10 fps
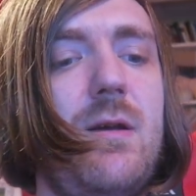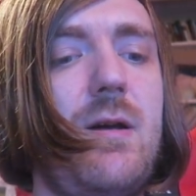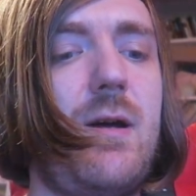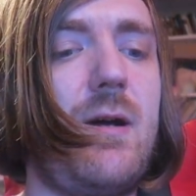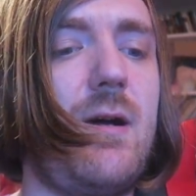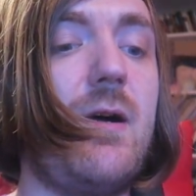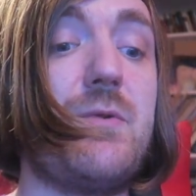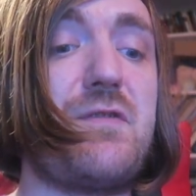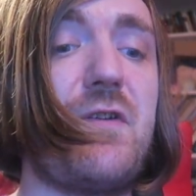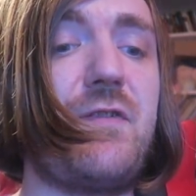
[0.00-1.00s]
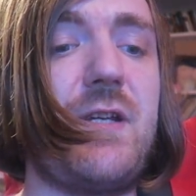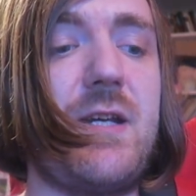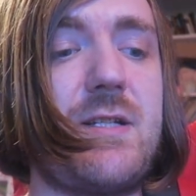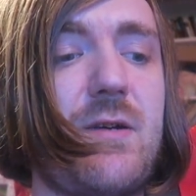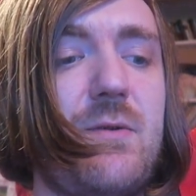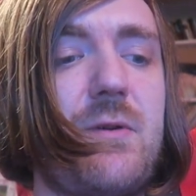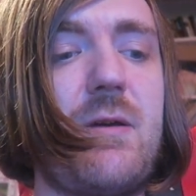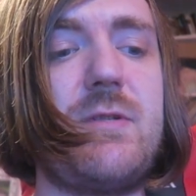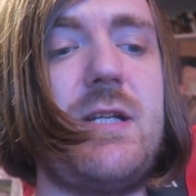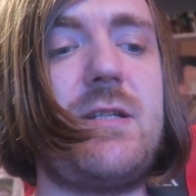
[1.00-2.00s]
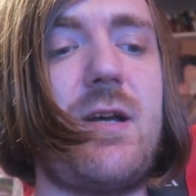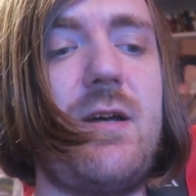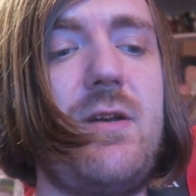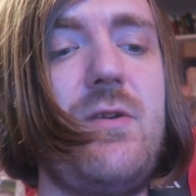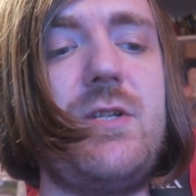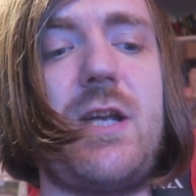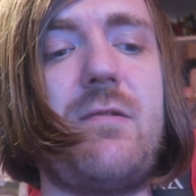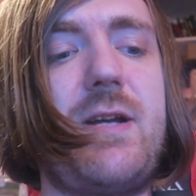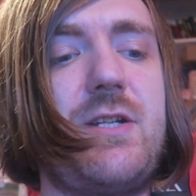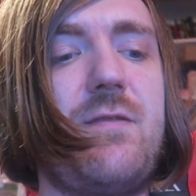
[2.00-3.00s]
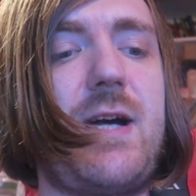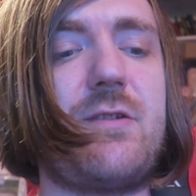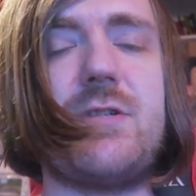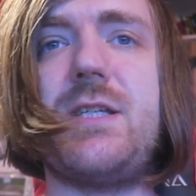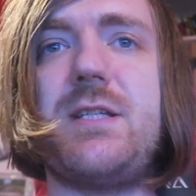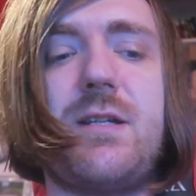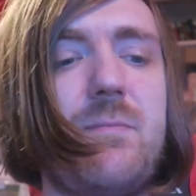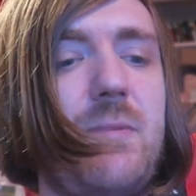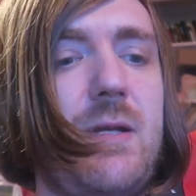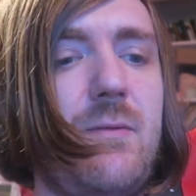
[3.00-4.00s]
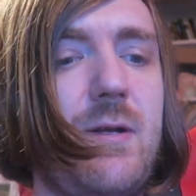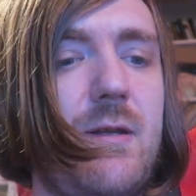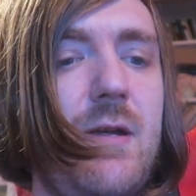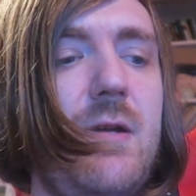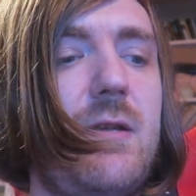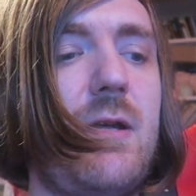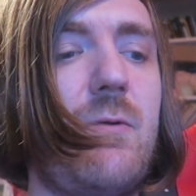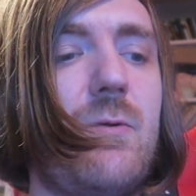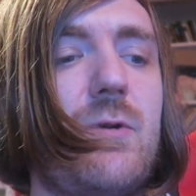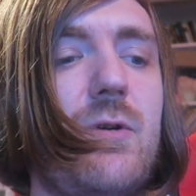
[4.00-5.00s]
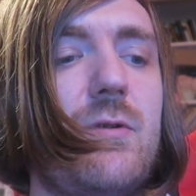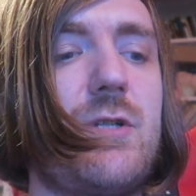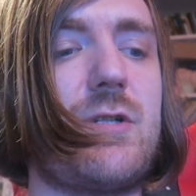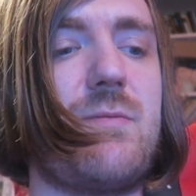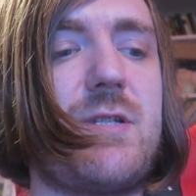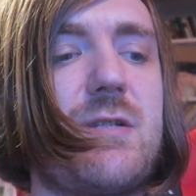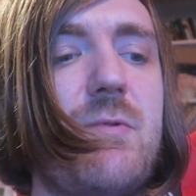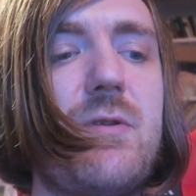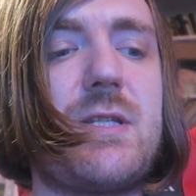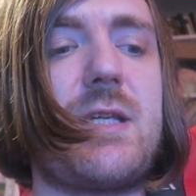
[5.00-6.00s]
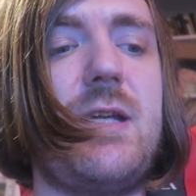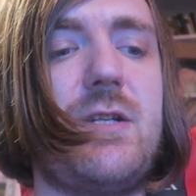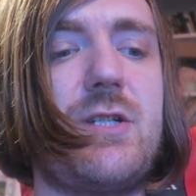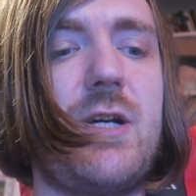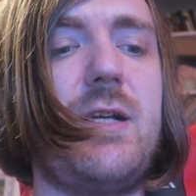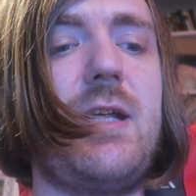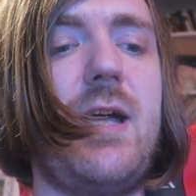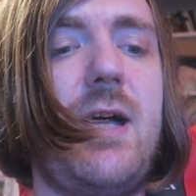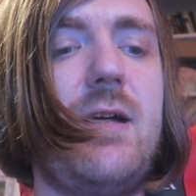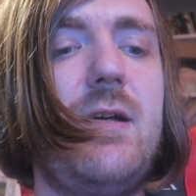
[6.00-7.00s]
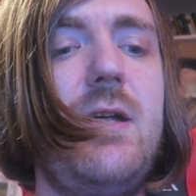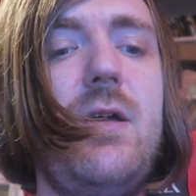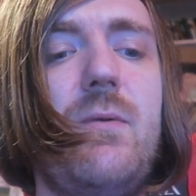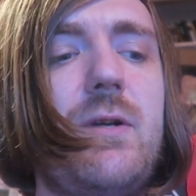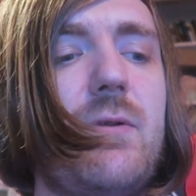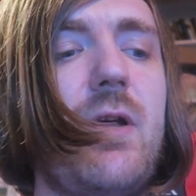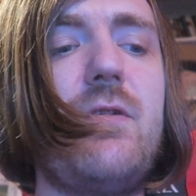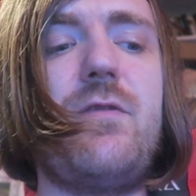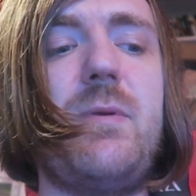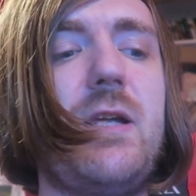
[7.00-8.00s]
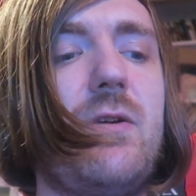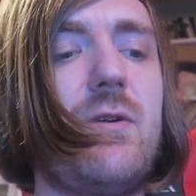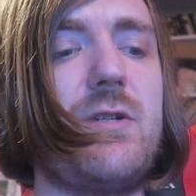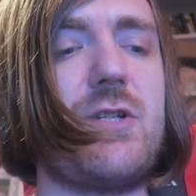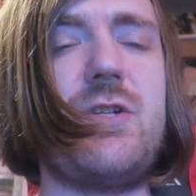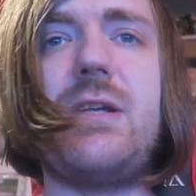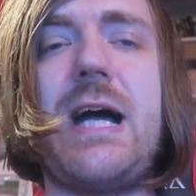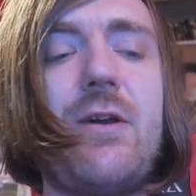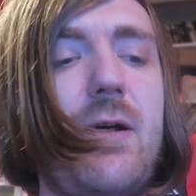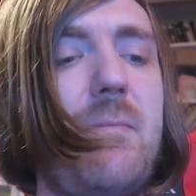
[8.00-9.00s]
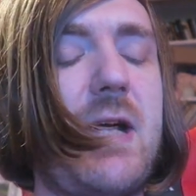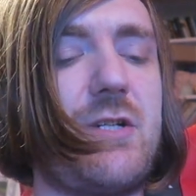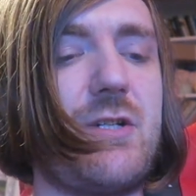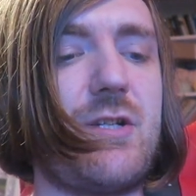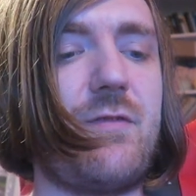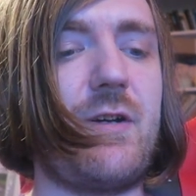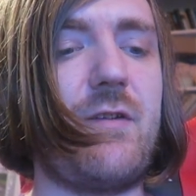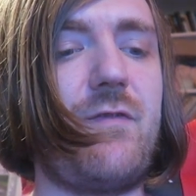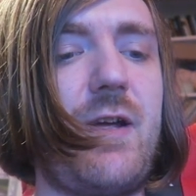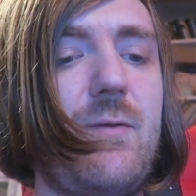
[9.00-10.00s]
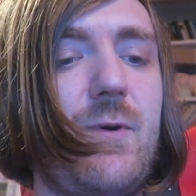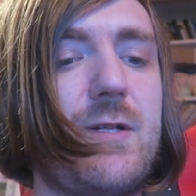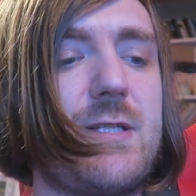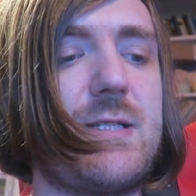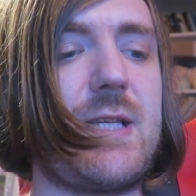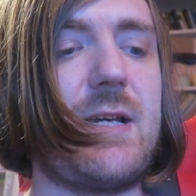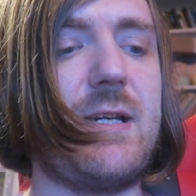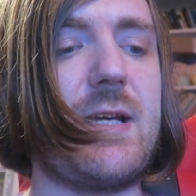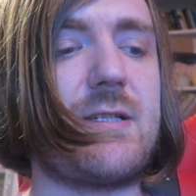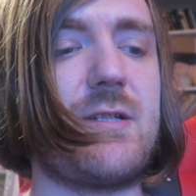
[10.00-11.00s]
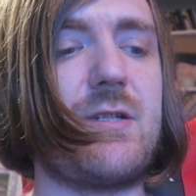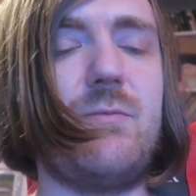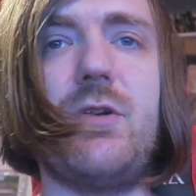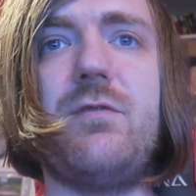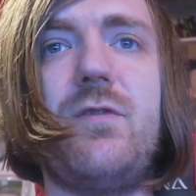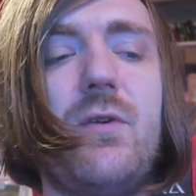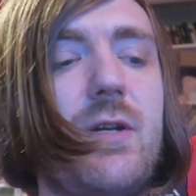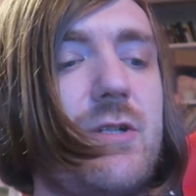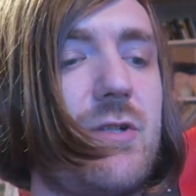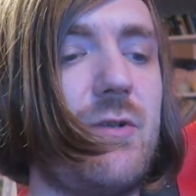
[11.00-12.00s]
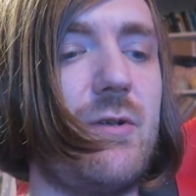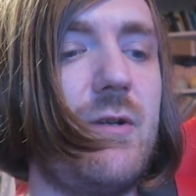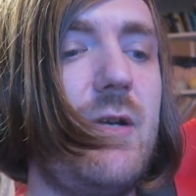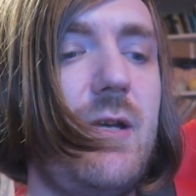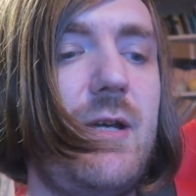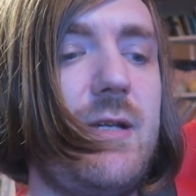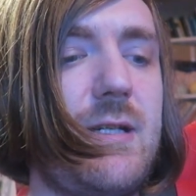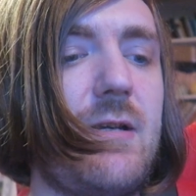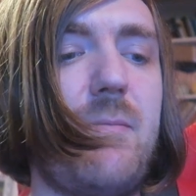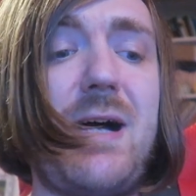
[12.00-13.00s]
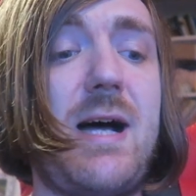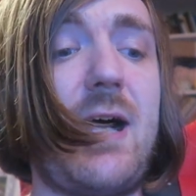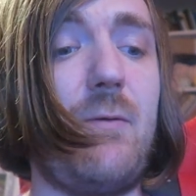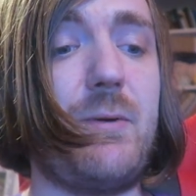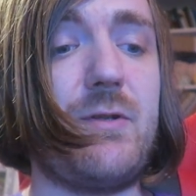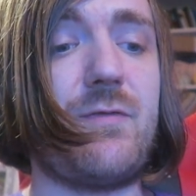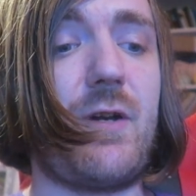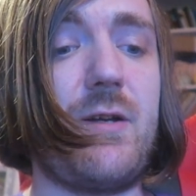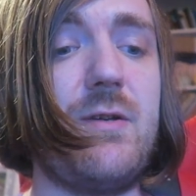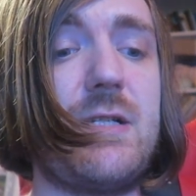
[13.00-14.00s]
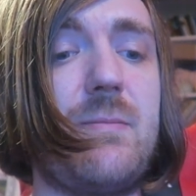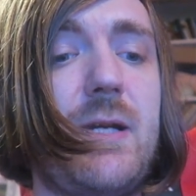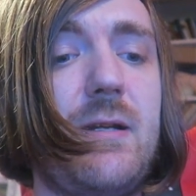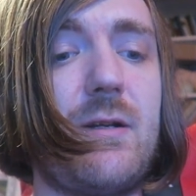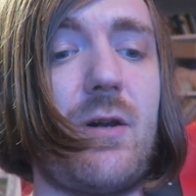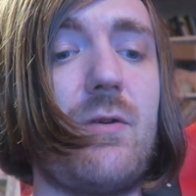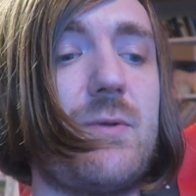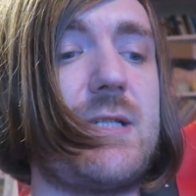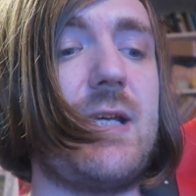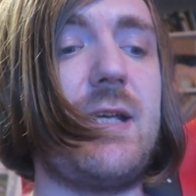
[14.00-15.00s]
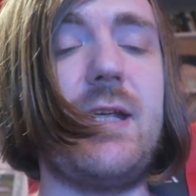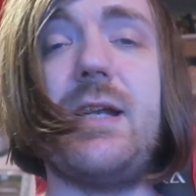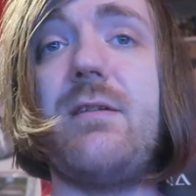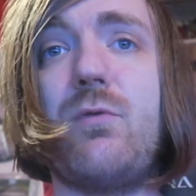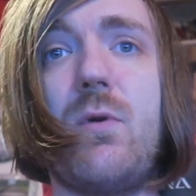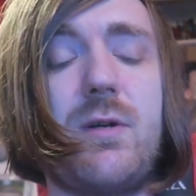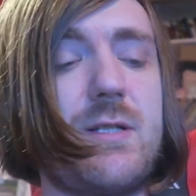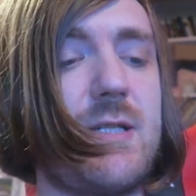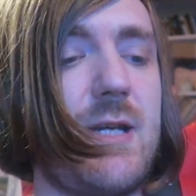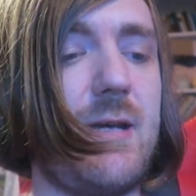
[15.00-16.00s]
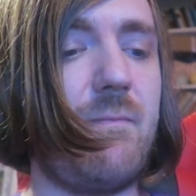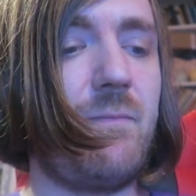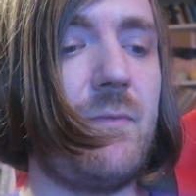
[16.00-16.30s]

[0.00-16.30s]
Uh, I was 50 years old. There was an entire new generation of actresses to compete with. They were all gorgeous with smooth skin and shiny hair. When you are known for being gorgeous, you cannot imagine suffering a fate worse than standing next to someone and falling short. It did not matter how beautiful I used to be. The clock was ticking and everyone could see it.